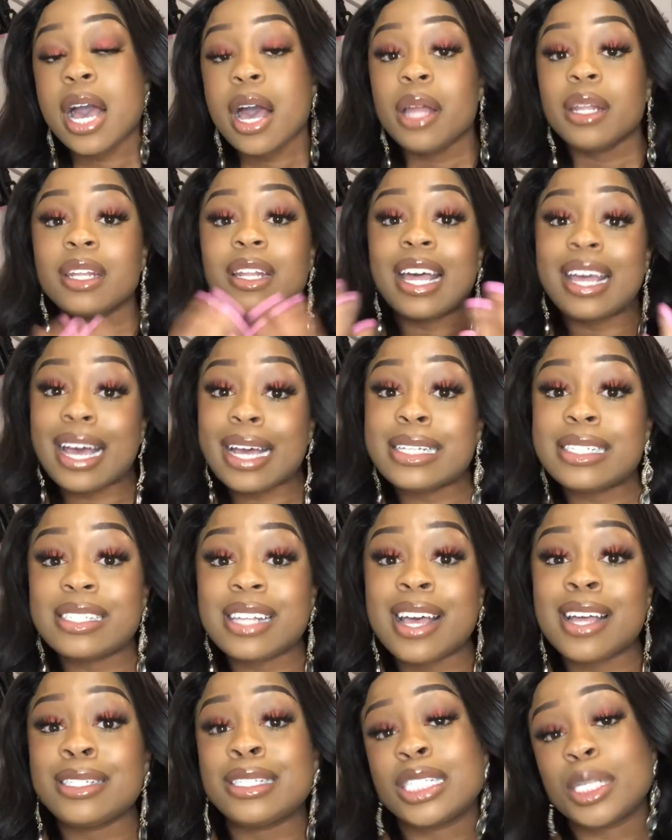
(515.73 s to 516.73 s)
Like I
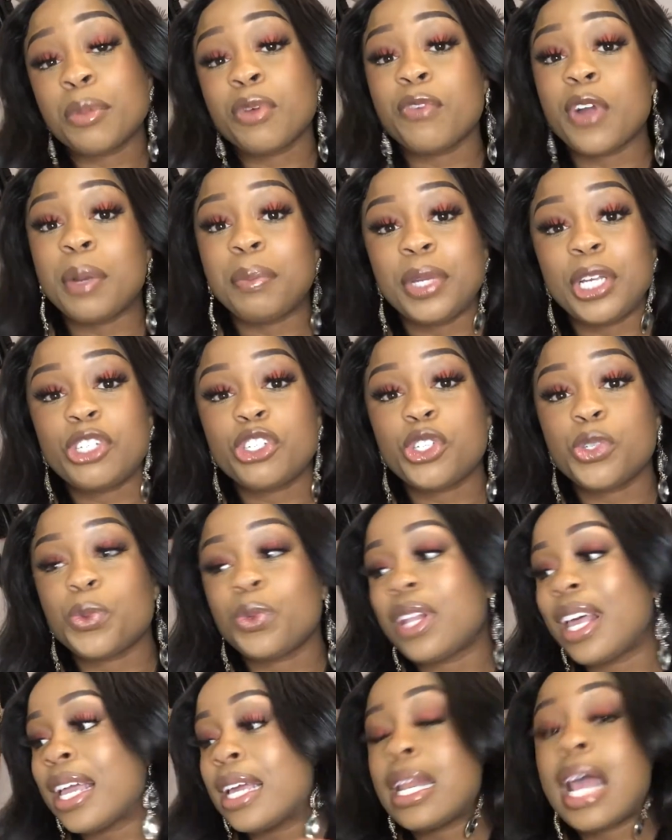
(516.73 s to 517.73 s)
said, some of our beaches were
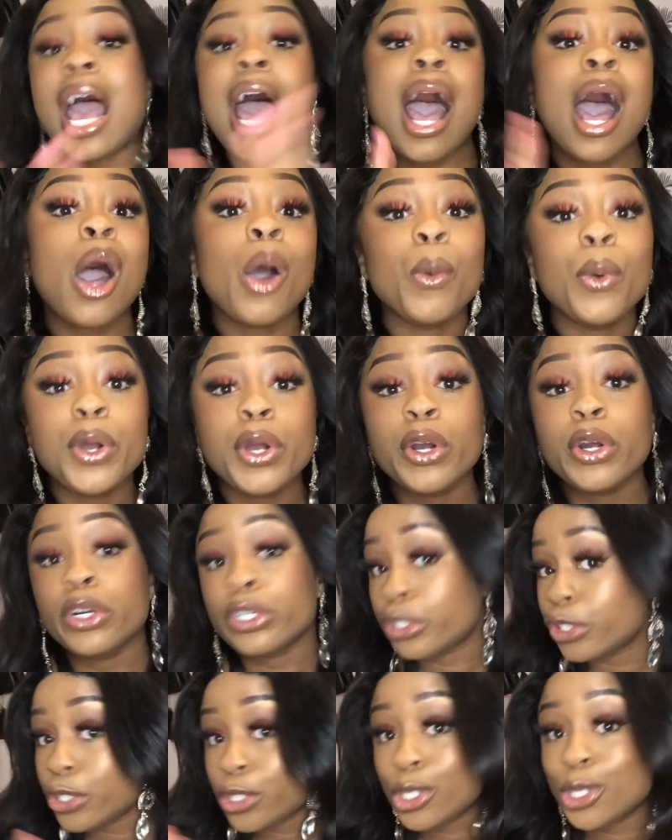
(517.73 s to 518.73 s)
like an hour or
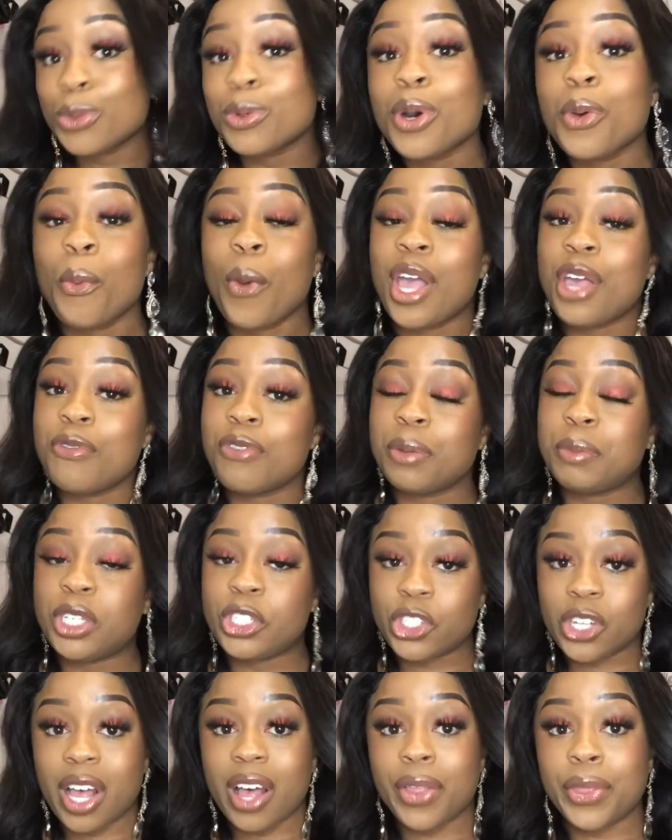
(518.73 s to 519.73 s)
two away from
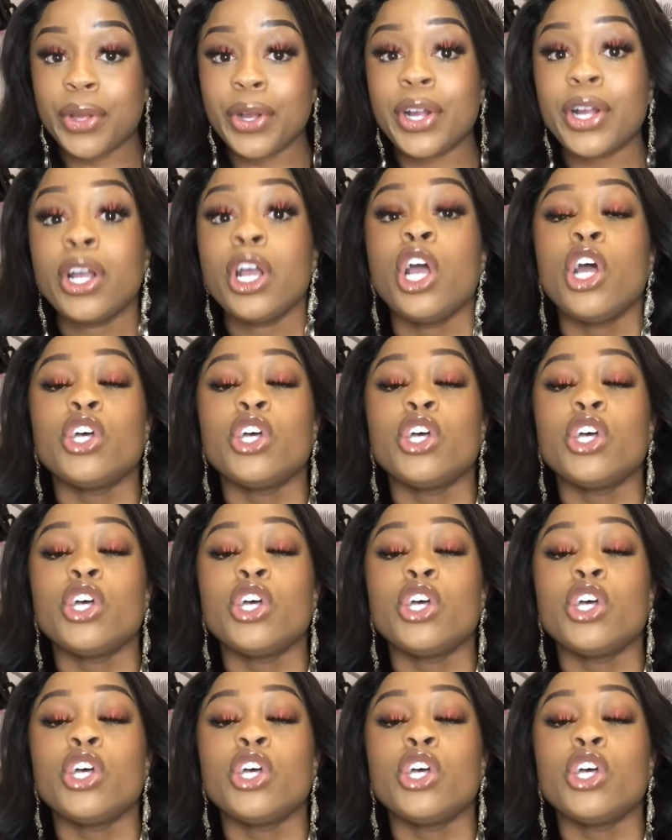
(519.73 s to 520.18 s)
each other.